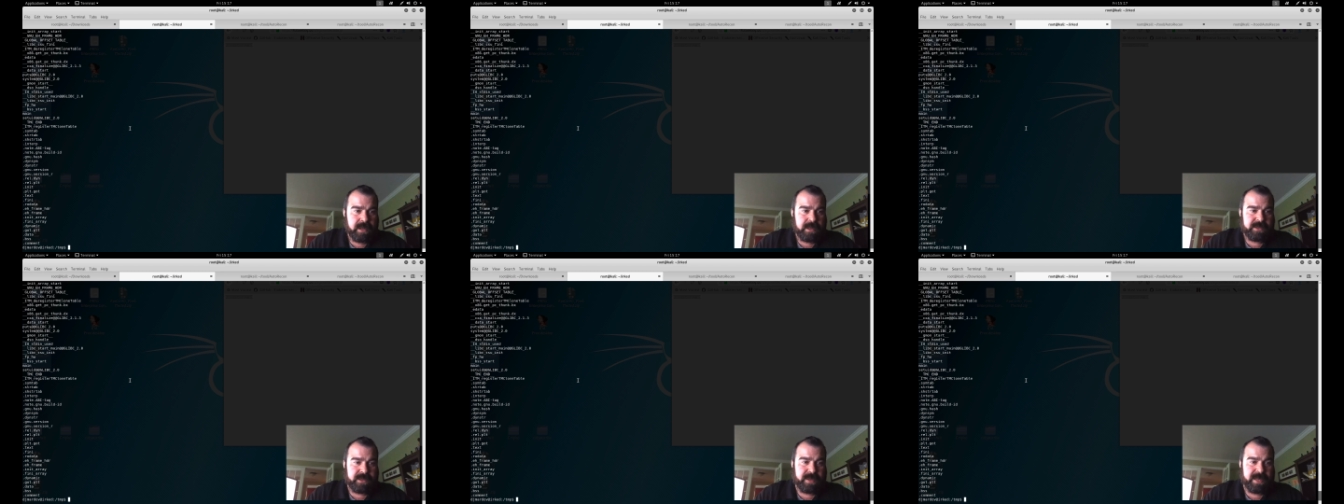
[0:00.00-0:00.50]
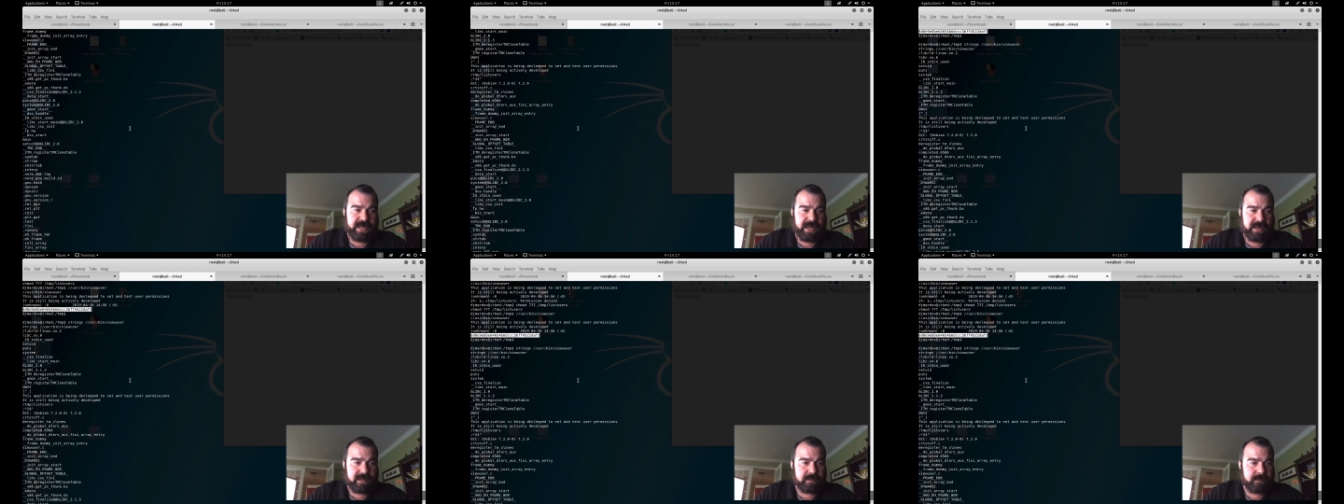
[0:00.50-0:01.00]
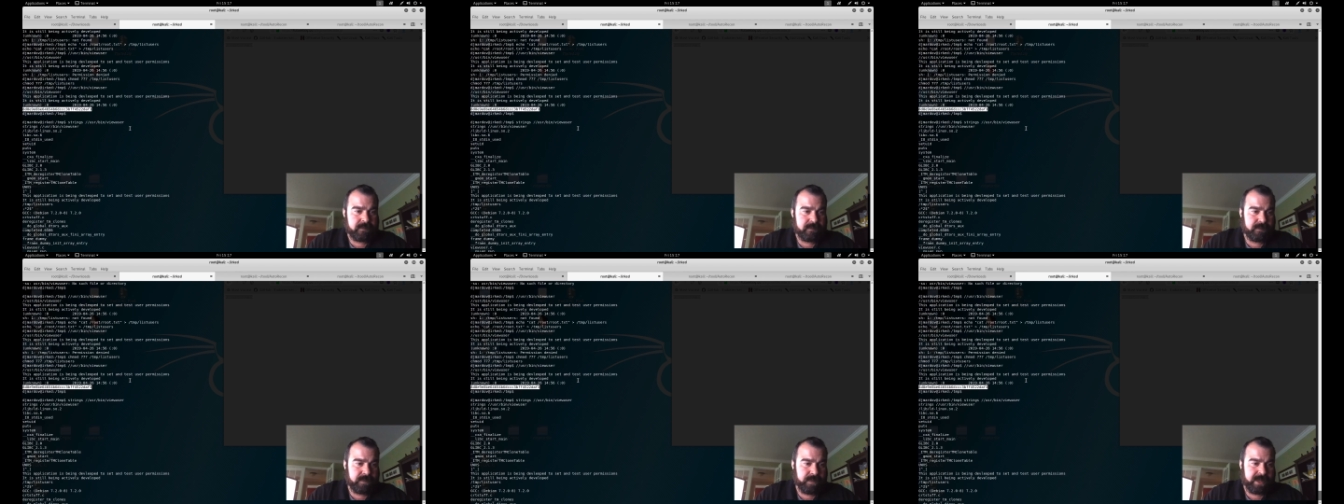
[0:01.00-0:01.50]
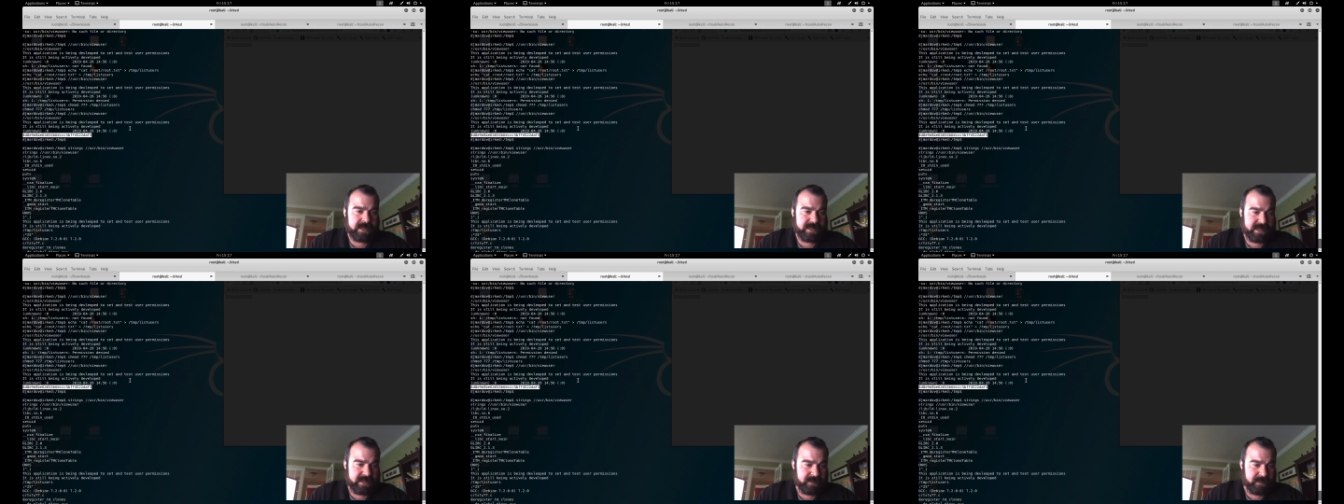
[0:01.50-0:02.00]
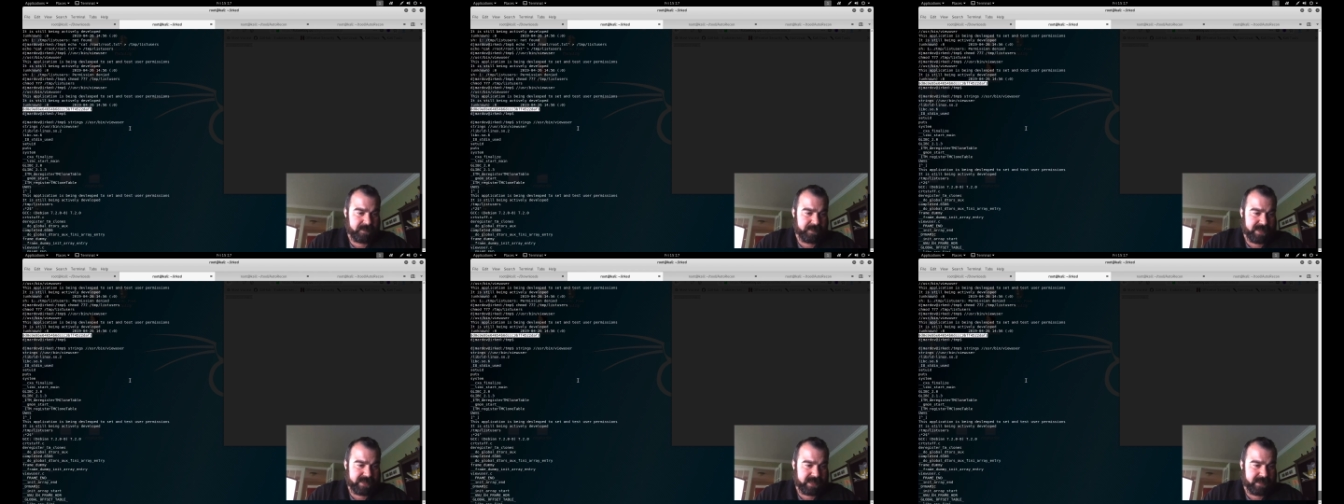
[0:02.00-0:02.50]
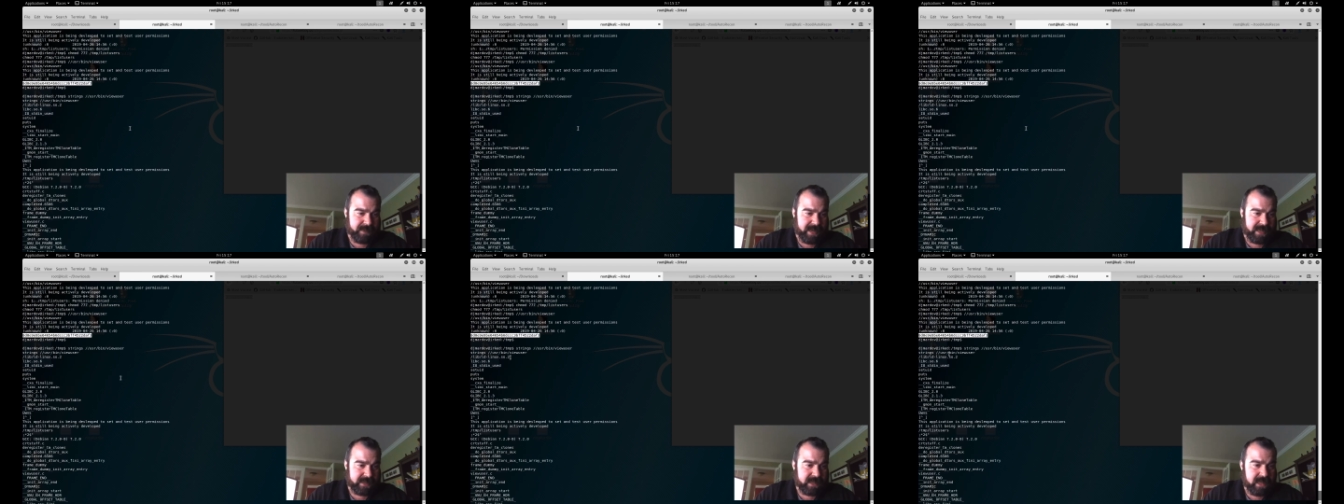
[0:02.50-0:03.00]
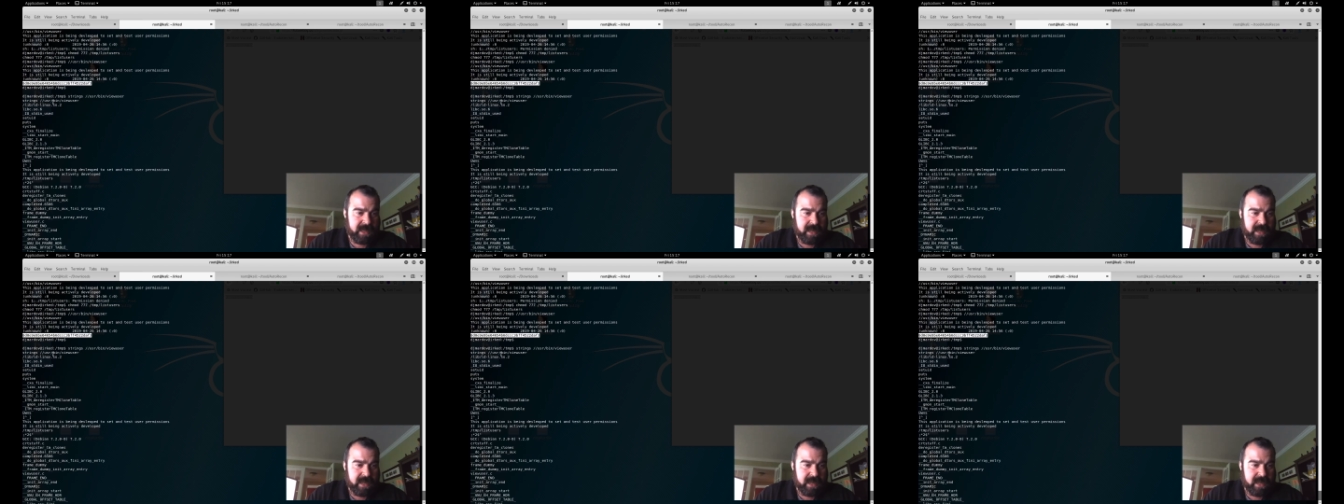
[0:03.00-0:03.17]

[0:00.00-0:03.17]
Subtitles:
So in here, we can see some basic commands.